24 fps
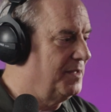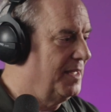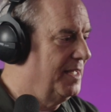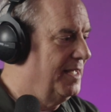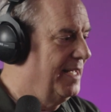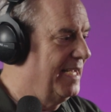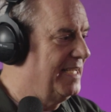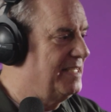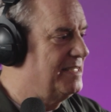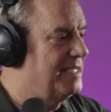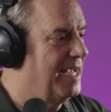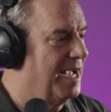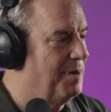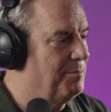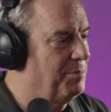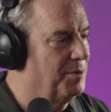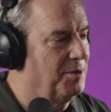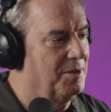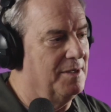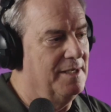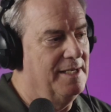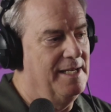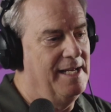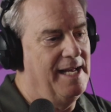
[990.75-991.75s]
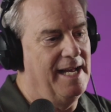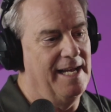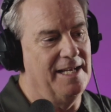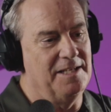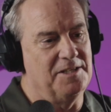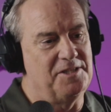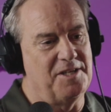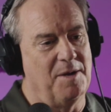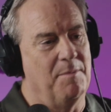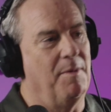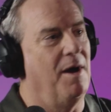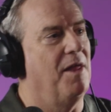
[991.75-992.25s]
example, and
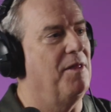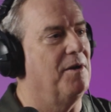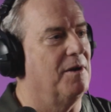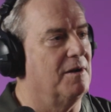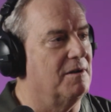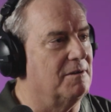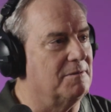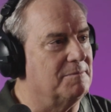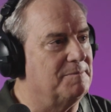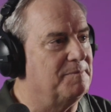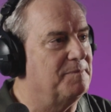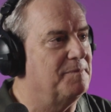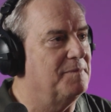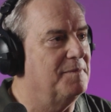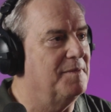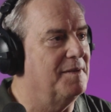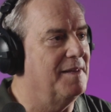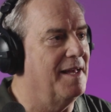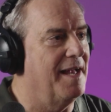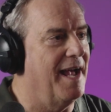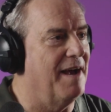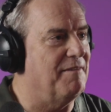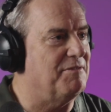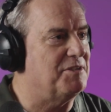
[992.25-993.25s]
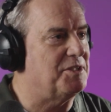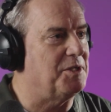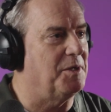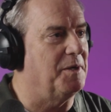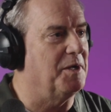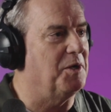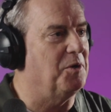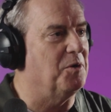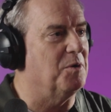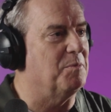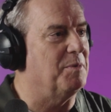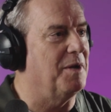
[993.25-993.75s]
some other adversary
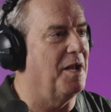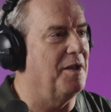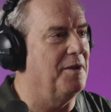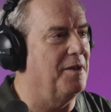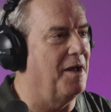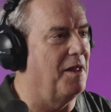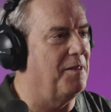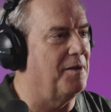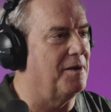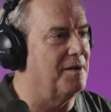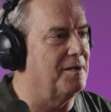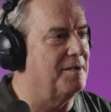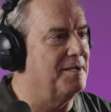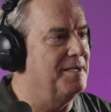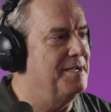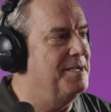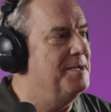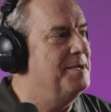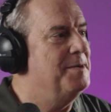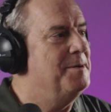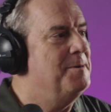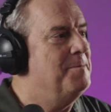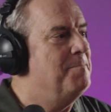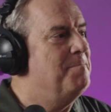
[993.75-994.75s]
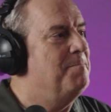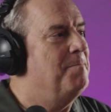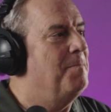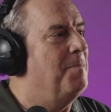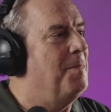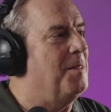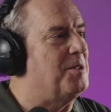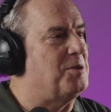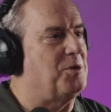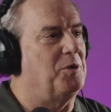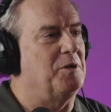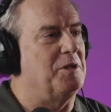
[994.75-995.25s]
group in another.
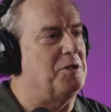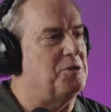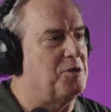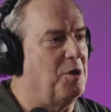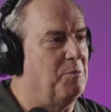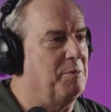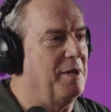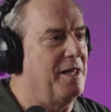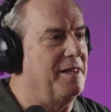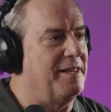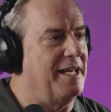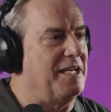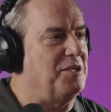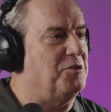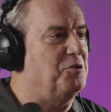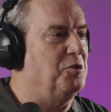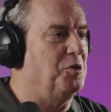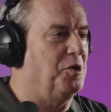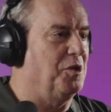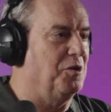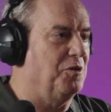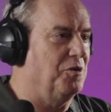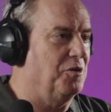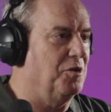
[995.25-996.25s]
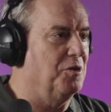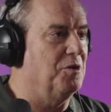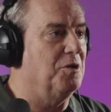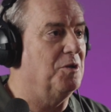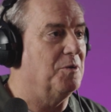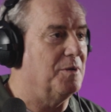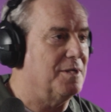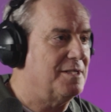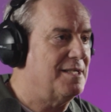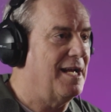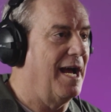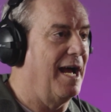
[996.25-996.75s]
There's only so many things you can do
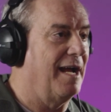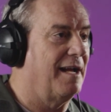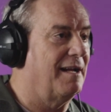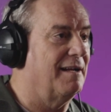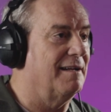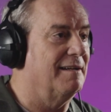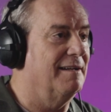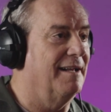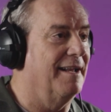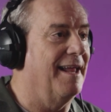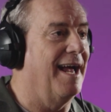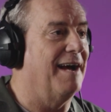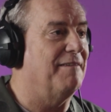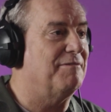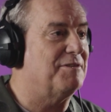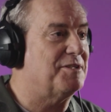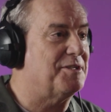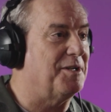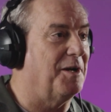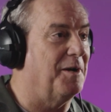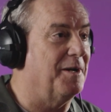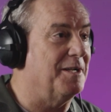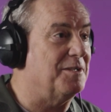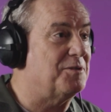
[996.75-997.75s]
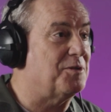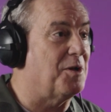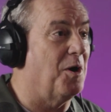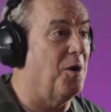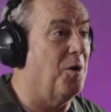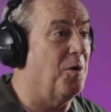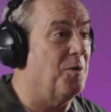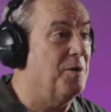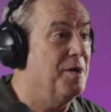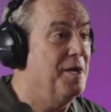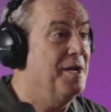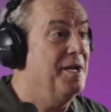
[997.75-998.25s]
to attack an adversary.
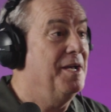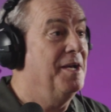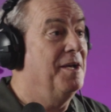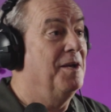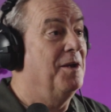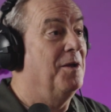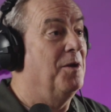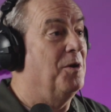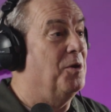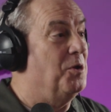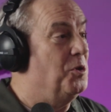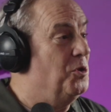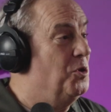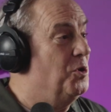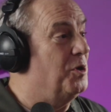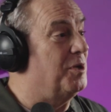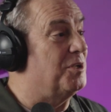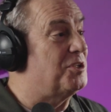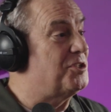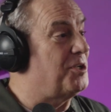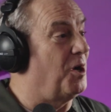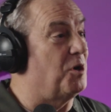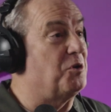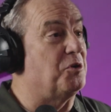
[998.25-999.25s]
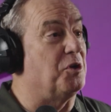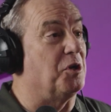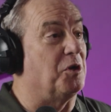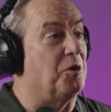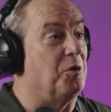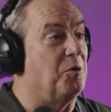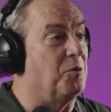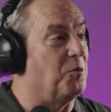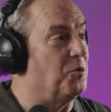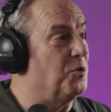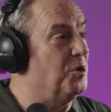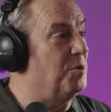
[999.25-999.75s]
So you can start to
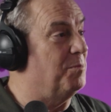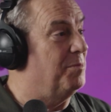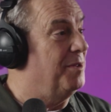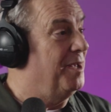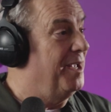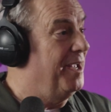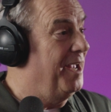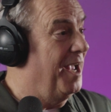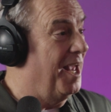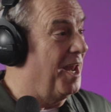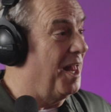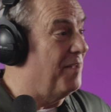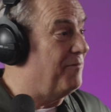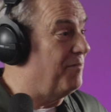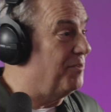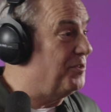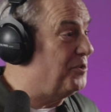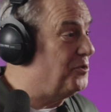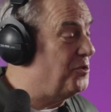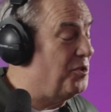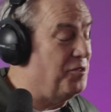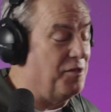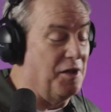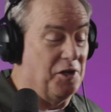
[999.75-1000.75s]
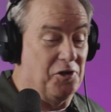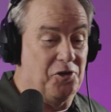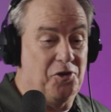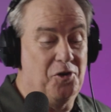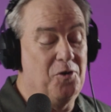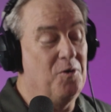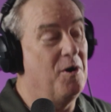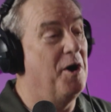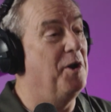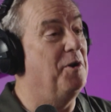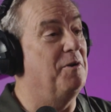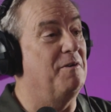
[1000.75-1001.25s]
group, and the
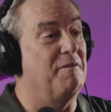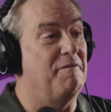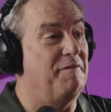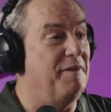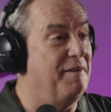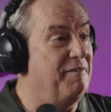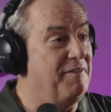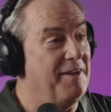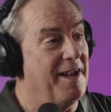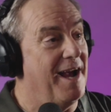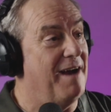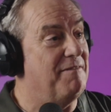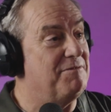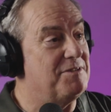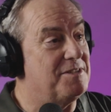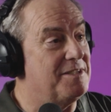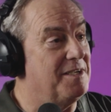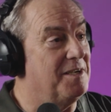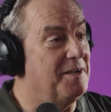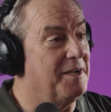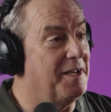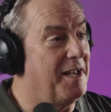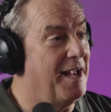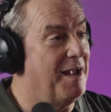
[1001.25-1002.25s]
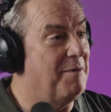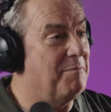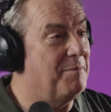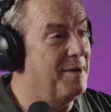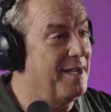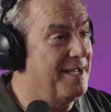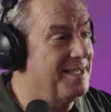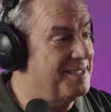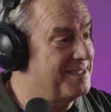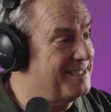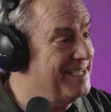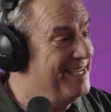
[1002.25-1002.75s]
250 adversary
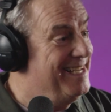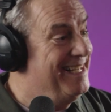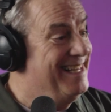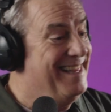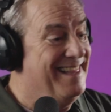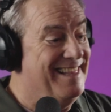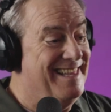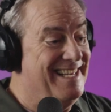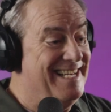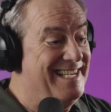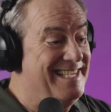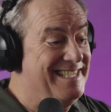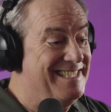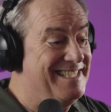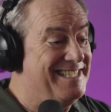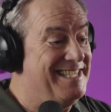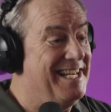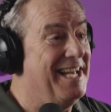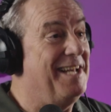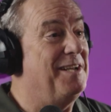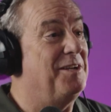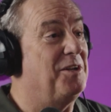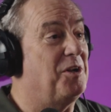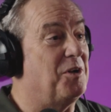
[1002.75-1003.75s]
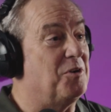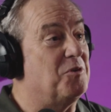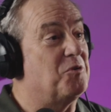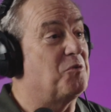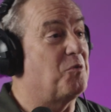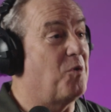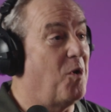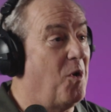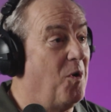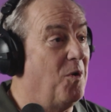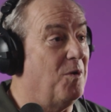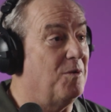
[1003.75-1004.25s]
campaigns, these 10
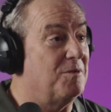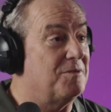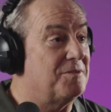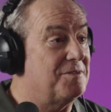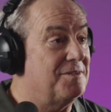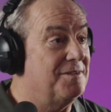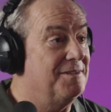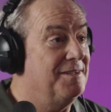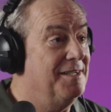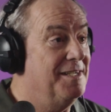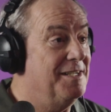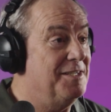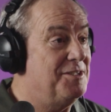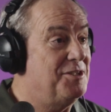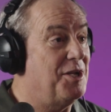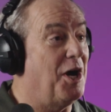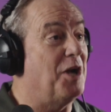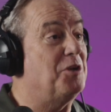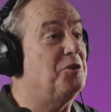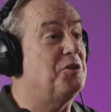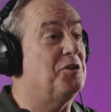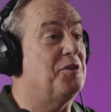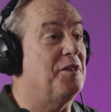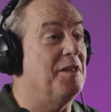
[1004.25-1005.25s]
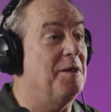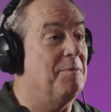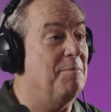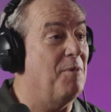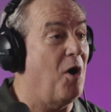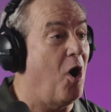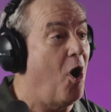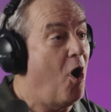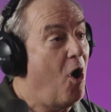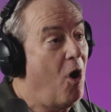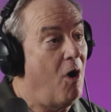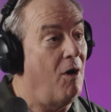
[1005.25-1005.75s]
controls touch them
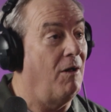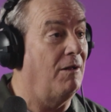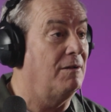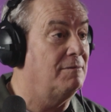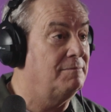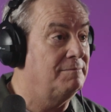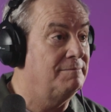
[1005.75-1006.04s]
all,